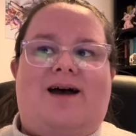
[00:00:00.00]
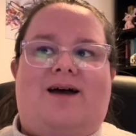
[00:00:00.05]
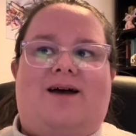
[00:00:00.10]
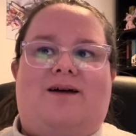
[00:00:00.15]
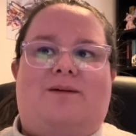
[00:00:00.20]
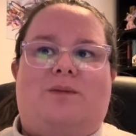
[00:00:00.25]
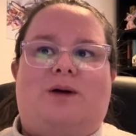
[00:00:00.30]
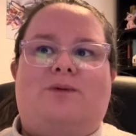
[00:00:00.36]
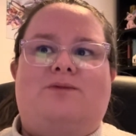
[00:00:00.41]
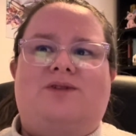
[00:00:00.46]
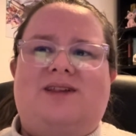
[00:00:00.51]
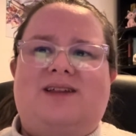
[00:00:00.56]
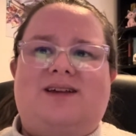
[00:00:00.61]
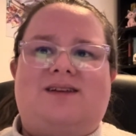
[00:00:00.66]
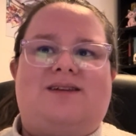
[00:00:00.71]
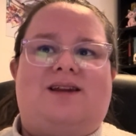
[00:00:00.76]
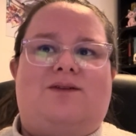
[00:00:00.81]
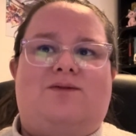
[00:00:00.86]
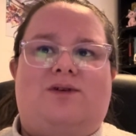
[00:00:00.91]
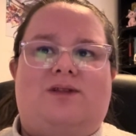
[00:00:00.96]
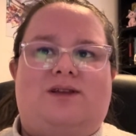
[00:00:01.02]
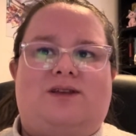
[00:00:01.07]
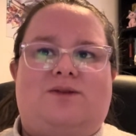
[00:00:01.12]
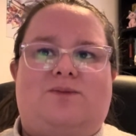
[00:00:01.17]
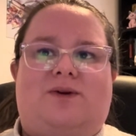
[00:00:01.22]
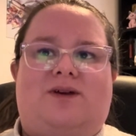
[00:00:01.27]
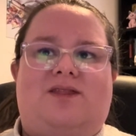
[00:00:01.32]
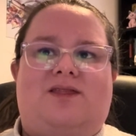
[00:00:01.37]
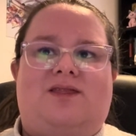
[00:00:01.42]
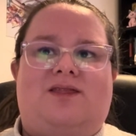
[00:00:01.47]
I'm really excited for this
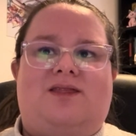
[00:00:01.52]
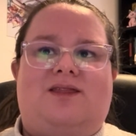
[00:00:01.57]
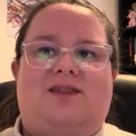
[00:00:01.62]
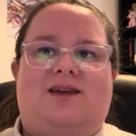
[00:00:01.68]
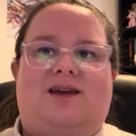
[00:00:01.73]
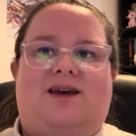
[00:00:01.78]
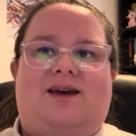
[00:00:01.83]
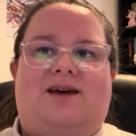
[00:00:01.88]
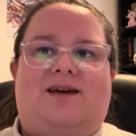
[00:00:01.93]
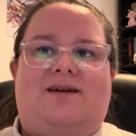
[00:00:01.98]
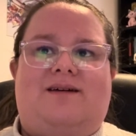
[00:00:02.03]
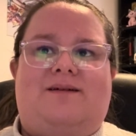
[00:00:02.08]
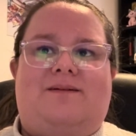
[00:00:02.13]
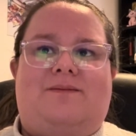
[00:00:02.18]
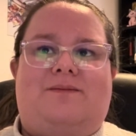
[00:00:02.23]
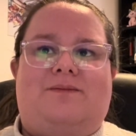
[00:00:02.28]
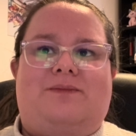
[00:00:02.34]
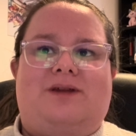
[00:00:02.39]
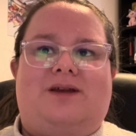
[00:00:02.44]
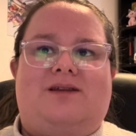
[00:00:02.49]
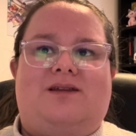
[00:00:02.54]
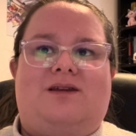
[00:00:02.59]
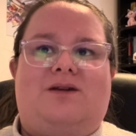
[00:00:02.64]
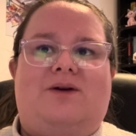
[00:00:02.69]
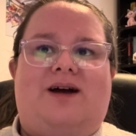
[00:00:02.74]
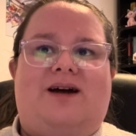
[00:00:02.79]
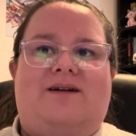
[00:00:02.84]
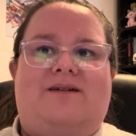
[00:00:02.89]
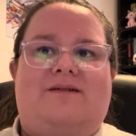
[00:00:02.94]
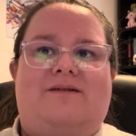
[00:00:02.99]
month because
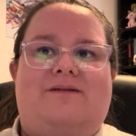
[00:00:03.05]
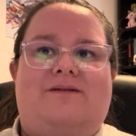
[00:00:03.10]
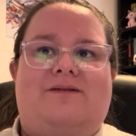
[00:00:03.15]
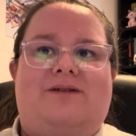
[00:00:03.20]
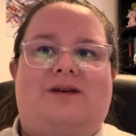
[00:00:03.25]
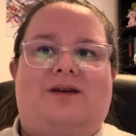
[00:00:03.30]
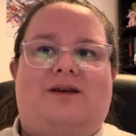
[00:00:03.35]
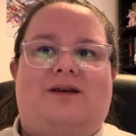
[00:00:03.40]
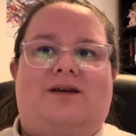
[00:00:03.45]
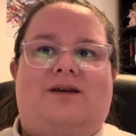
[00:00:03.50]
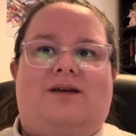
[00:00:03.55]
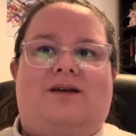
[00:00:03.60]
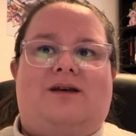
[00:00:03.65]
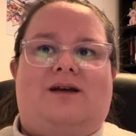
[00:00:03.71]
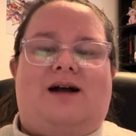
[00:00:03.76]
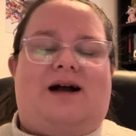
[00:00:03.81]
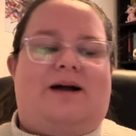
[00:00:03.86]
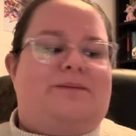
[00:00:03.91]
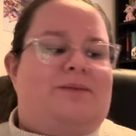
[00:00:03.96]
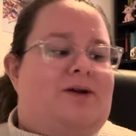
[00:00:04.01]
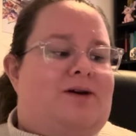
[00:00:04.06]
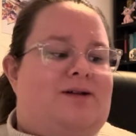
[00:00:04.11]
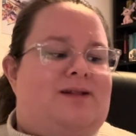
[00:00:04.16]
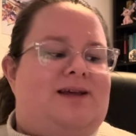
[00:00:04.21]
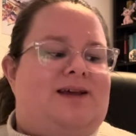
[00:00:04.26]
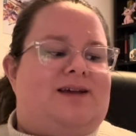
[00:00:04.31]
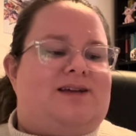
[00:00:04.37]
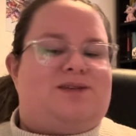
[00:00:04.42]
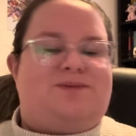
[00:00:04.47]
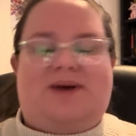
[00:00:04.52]
I'm not
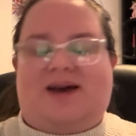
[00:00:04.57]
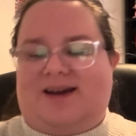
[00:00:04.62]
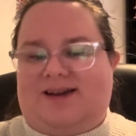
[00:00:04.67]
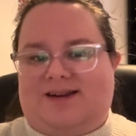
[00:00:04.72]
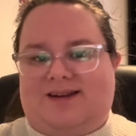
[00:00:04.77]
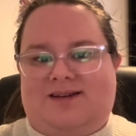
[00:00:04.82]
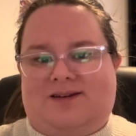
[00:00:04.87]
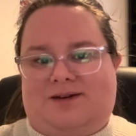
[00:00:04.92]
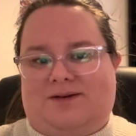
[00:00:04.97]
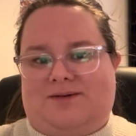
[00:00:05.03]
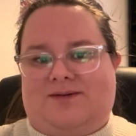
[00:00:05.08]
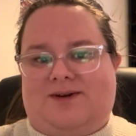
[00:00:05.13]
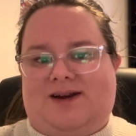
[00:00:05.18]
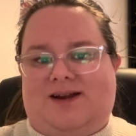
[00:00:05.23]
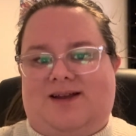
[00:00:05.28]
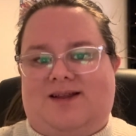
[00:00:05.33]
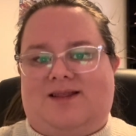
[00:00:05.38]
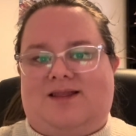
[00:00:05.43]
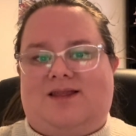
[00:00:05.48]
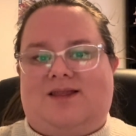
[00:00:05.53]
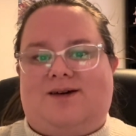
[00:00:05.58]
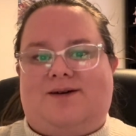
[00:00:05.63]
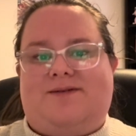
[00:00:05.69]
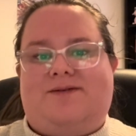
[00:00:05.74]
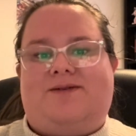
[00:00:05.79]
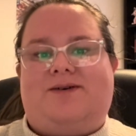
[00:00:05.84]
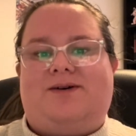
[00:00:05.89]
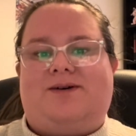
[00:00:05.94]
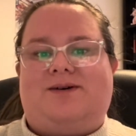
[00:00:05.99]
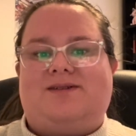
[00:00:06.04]
like expecting to read the
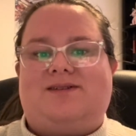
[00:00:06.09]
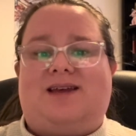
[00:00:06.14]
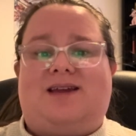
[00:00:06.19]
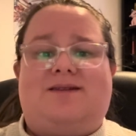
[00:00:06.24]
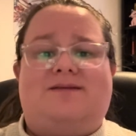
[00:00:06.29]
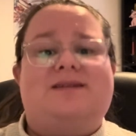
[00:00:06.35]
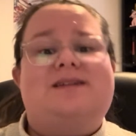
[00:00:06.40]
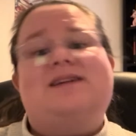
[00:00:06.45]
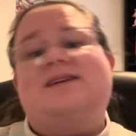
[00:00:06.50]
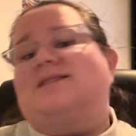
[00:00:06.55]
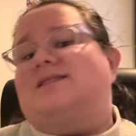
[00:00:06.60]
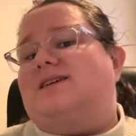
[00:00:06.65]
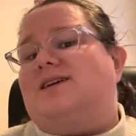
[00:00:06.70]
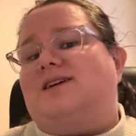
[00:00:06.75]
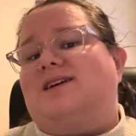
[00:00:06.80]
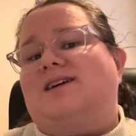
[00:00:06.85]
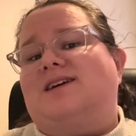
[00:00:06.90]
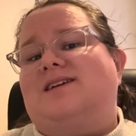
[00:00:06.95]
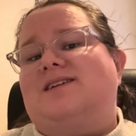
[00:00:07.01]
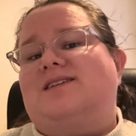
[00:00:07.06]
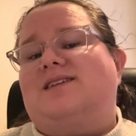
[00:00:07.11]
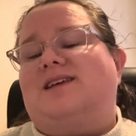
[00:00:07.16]
full Saint of Steel series,